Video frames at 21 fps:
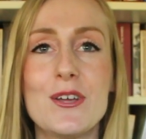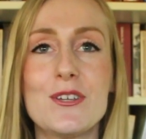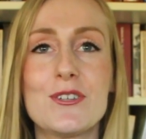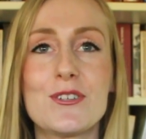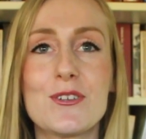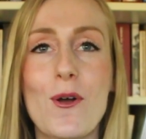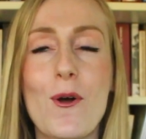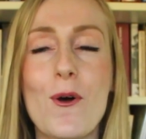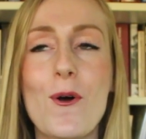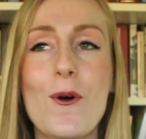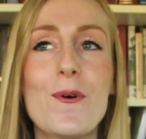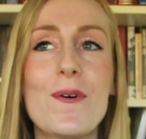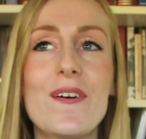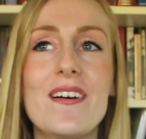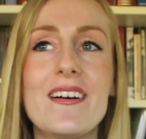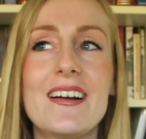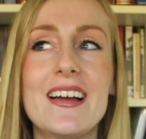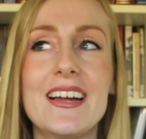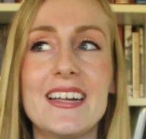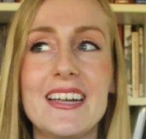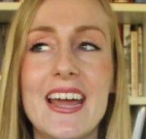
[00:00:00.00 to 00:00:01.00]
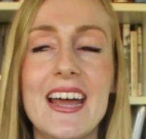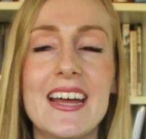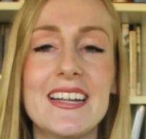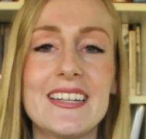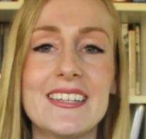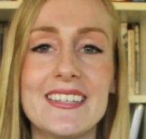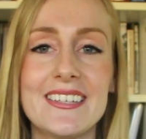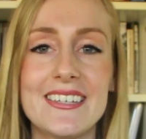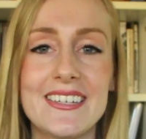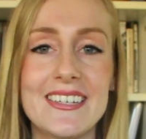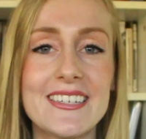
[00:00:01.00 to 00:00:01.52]
So
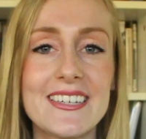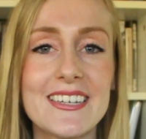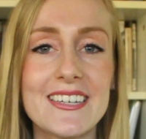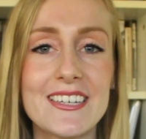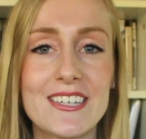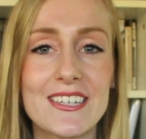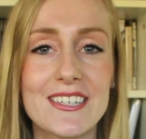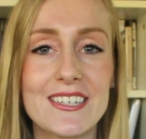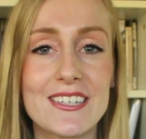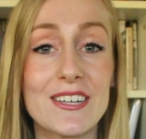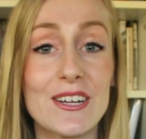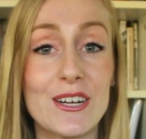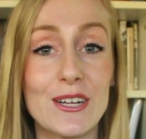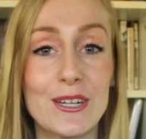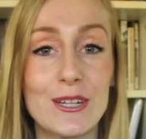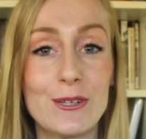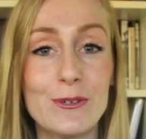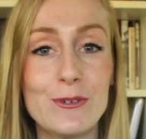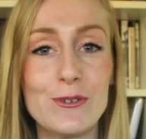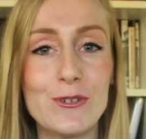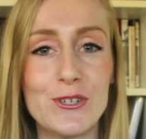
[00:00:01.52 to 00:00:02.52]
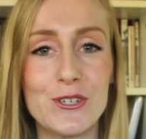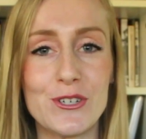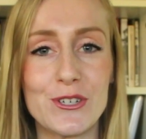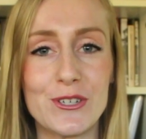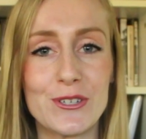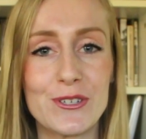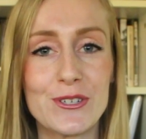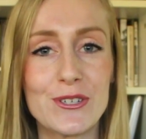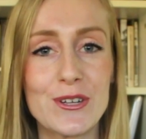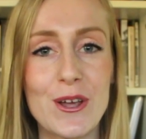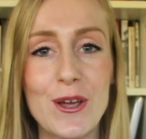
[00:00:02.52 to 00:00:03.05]
again, this is an
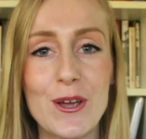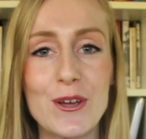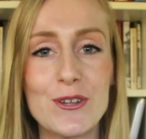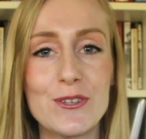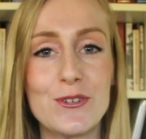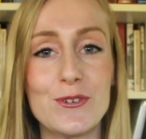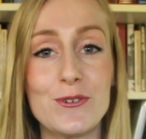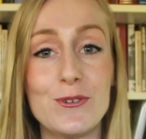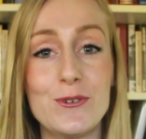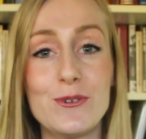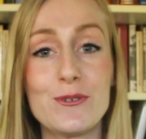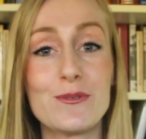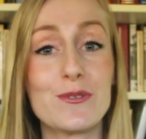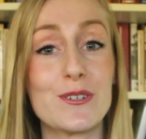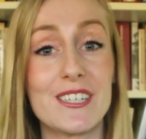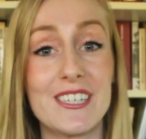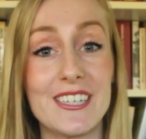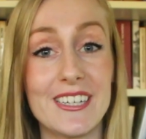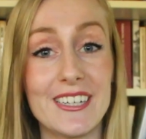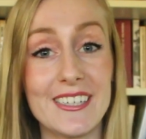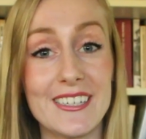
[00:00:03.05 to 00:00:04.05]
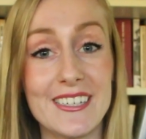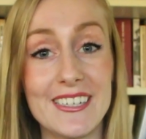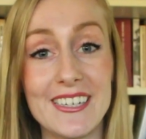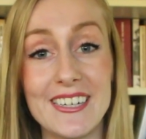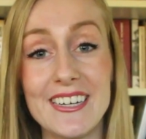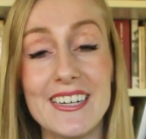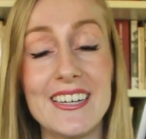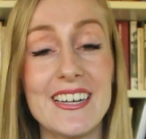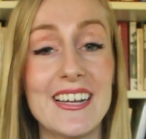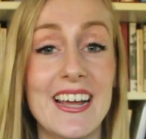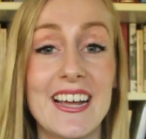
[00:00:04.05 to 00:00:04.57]
allusion to
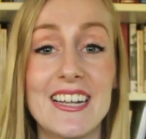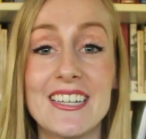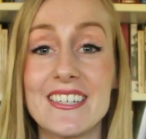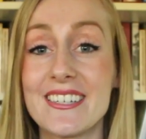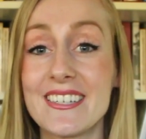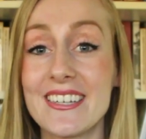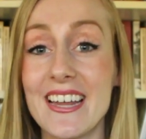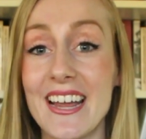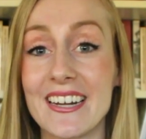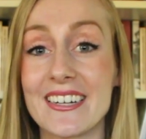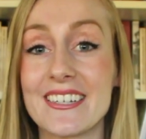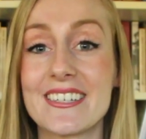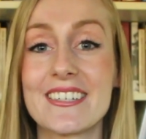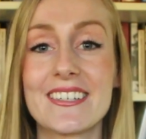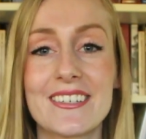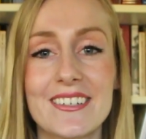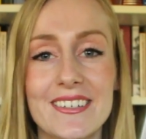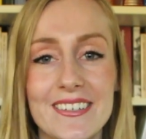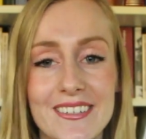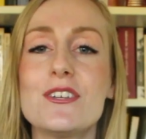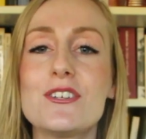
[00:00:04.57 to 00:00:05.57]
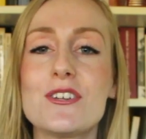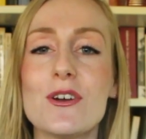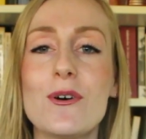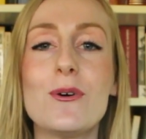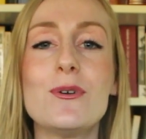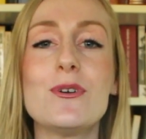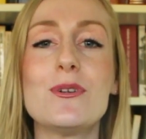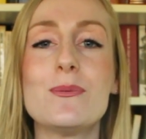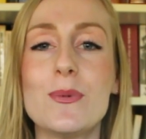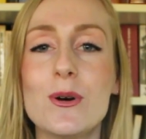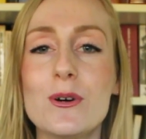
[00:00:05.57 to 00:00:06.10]
fertility and sex.
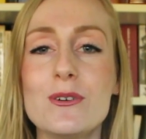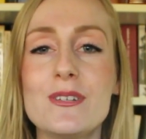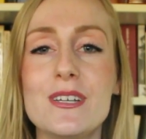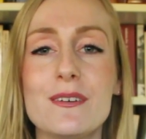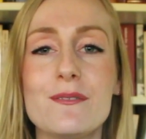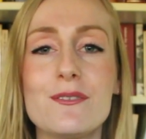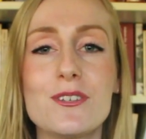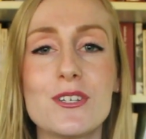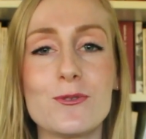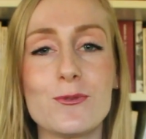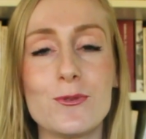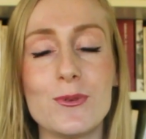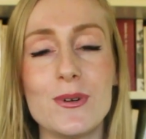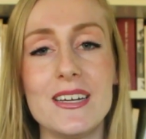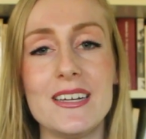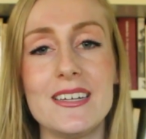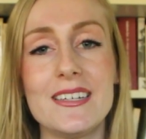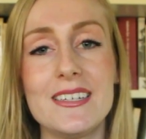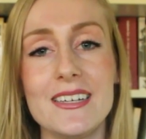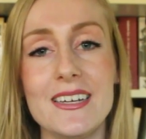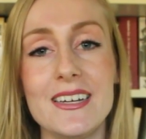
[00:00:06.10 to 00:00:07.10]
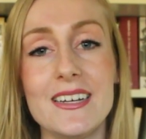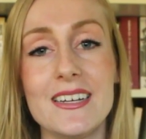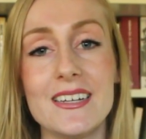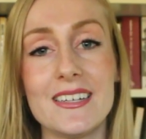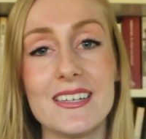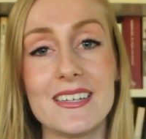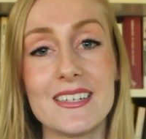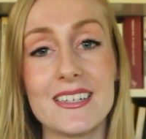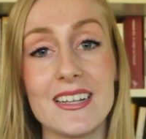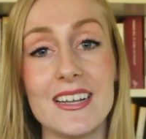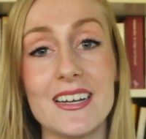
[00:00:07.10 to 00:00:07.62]
So the motives we see in
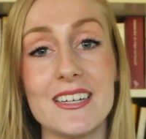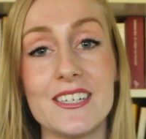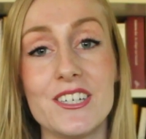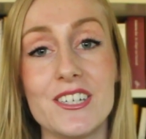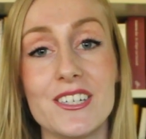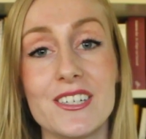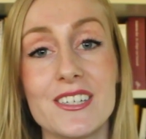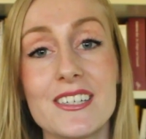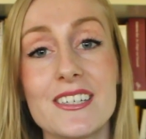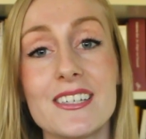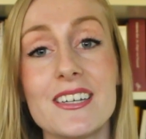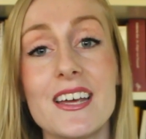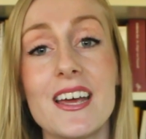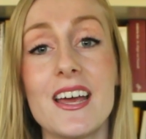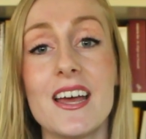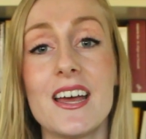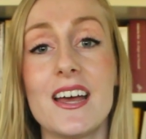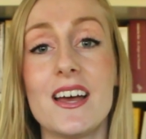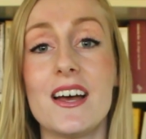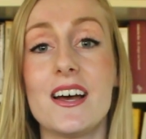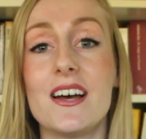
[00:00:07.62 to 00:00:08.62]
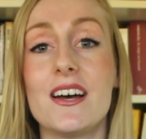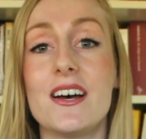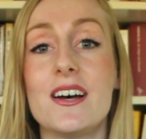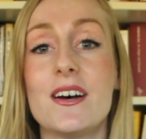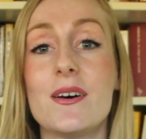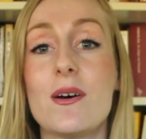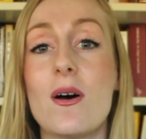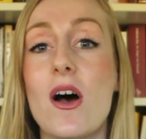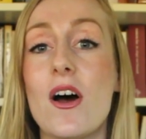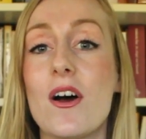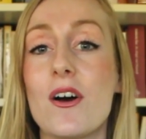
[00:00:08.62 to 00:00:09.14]
this legend
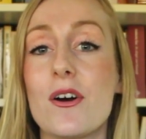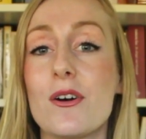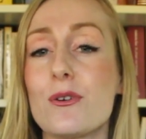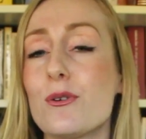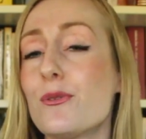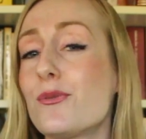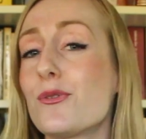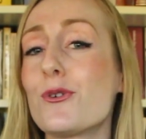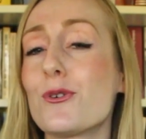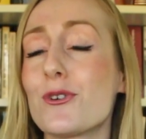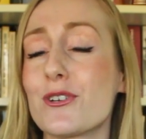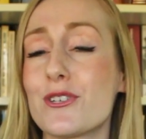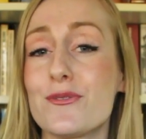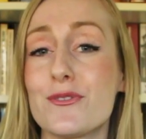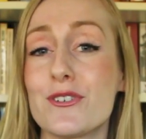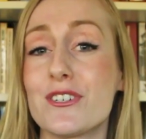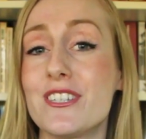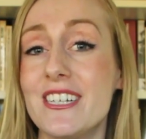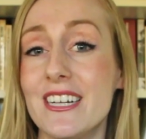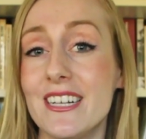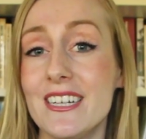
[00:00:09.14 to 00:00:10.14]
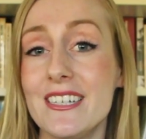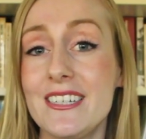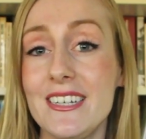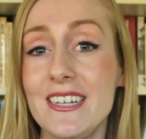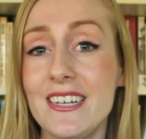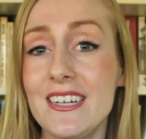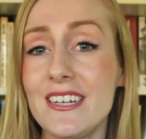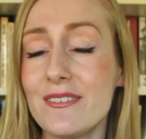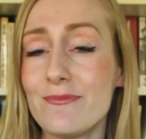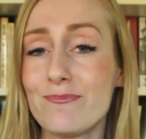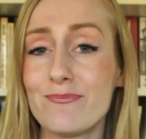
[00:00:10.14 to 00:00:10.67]
uh, are of course
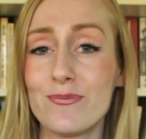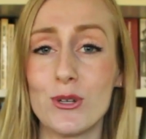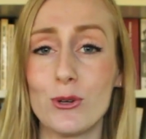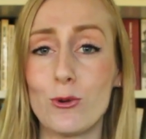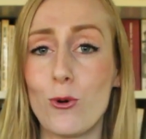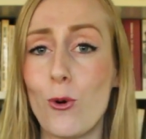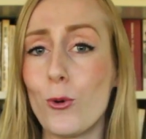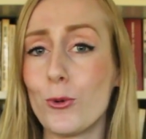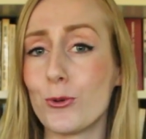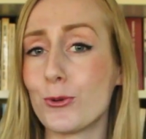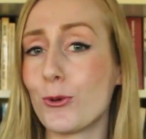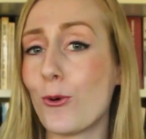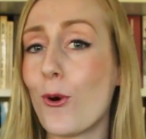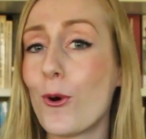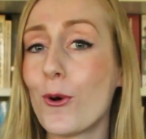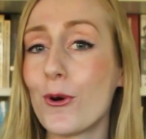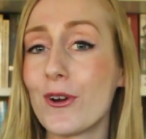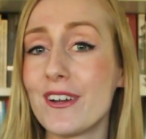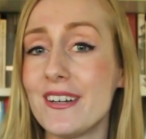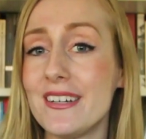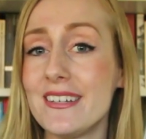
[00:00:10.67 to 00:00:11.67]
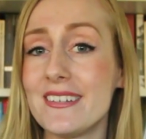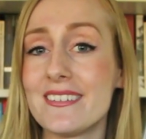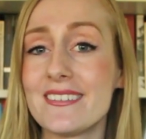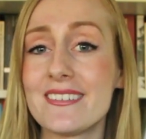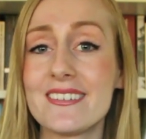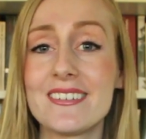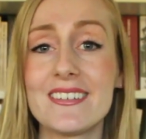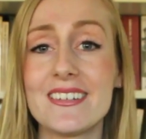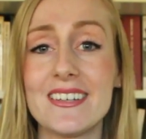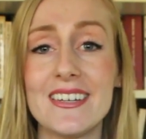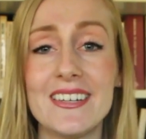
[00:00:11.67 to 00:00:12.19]
fertility, the gold
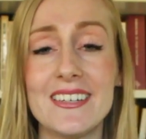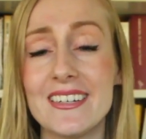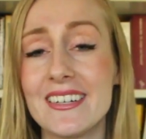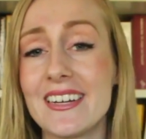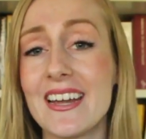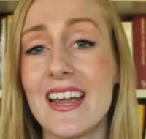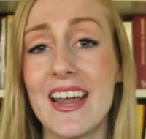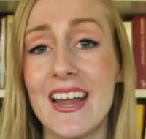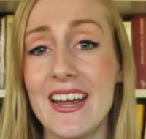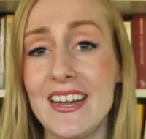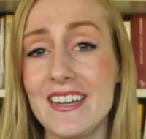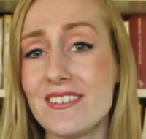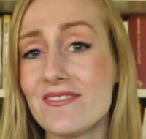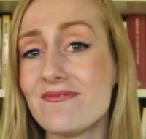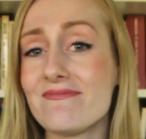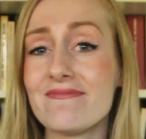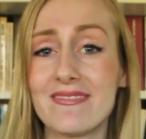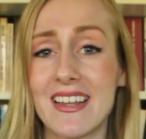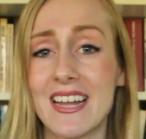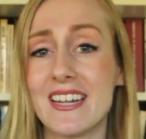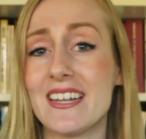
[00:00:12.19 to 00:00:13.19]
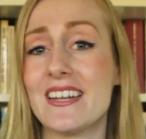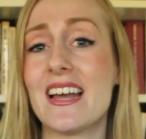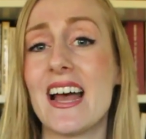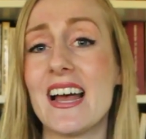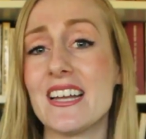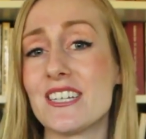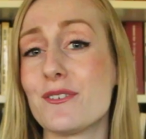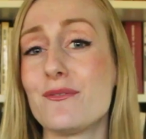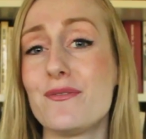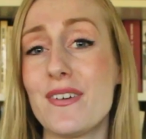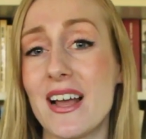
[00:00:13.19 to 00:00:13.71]
coins in the cane that it
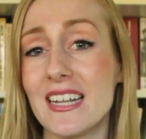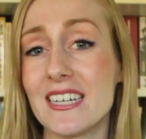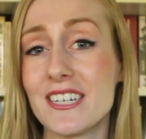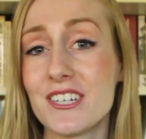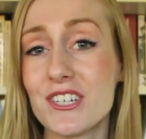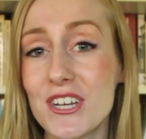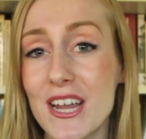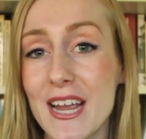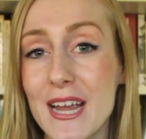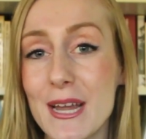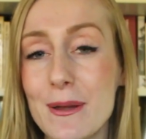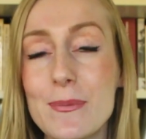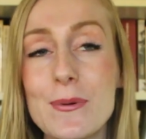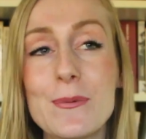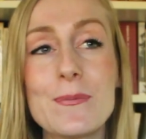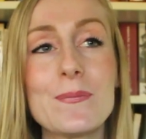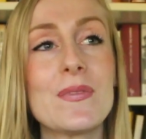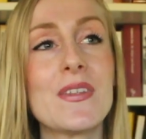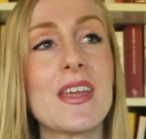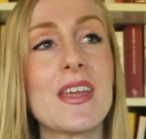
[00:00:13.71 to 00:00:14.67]
has a phallic shape,